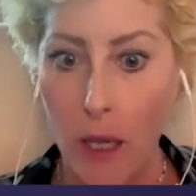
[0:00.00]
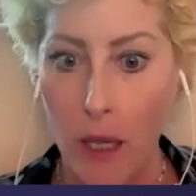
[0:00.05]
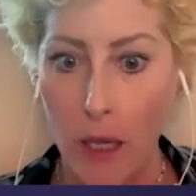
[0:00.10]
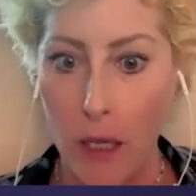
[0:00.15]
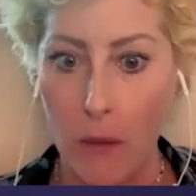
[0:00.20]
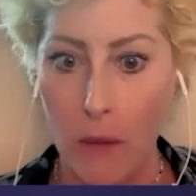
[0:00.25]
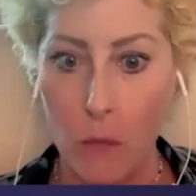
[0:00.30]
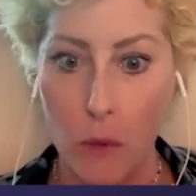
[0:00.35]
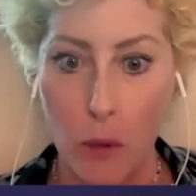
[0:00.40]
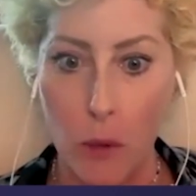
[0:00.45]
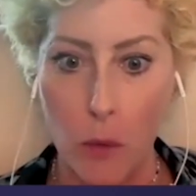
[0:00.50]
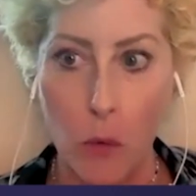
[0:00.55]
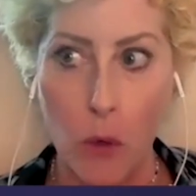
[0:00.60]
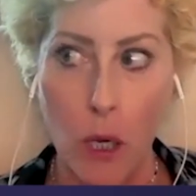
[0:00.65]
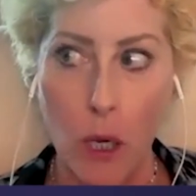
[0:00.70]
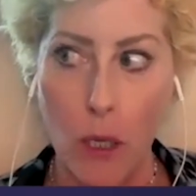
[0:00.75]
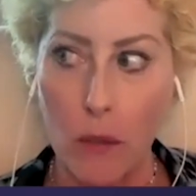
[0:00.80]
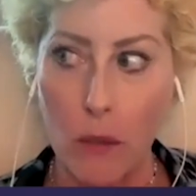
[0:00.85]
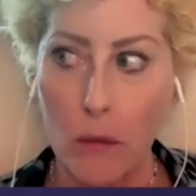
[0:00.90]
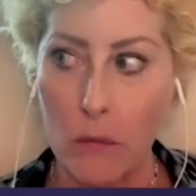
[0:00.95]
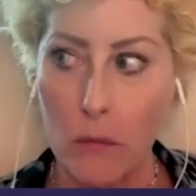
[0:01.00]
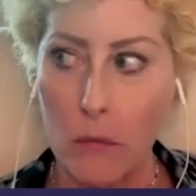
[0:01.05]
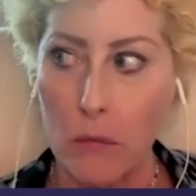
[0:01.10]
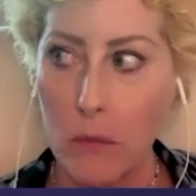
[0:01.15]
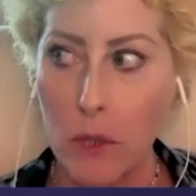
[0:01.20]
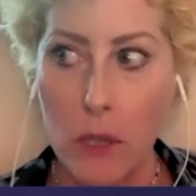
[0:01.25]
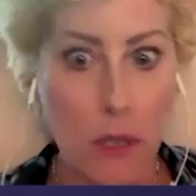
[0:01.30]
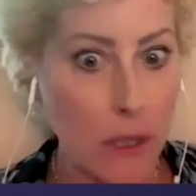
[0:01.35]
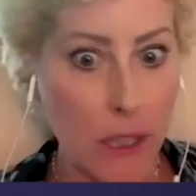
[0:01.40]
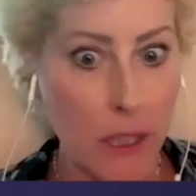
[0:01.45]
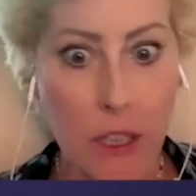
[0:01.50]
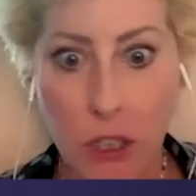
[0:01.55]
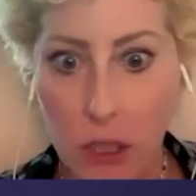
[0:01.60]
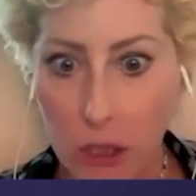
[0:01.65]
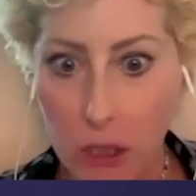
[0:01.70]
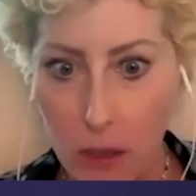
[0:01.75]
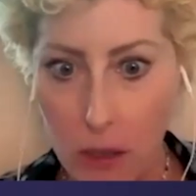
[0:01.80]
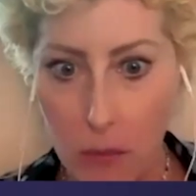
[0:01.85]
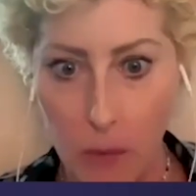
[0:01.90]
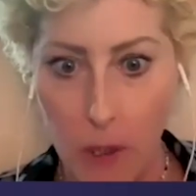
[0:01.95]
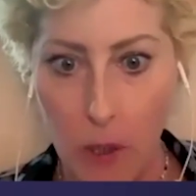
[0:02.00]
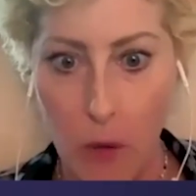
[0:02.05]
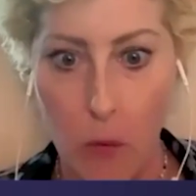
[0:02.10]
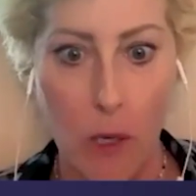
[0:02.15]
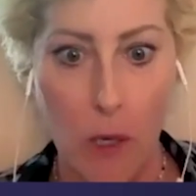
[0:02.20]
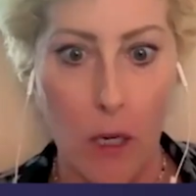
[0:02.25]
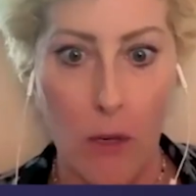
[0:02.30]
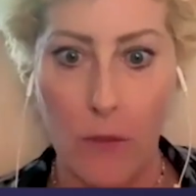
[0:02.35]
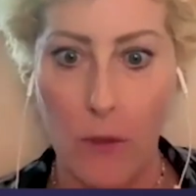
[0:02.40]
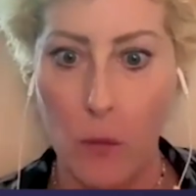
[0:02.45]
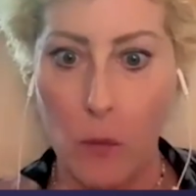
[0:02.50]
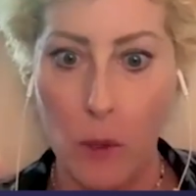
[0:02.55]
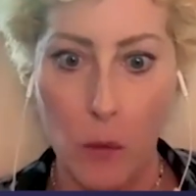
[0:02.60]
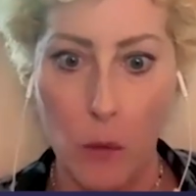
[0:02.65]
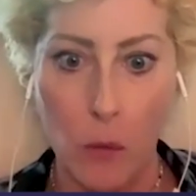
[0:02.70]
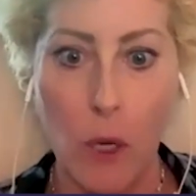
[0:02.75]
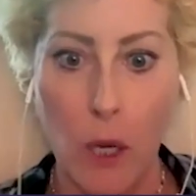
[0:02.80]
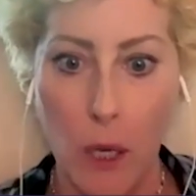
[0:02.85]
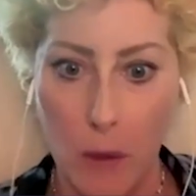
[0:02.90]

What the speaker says: And we want clinicians to be aware of it. We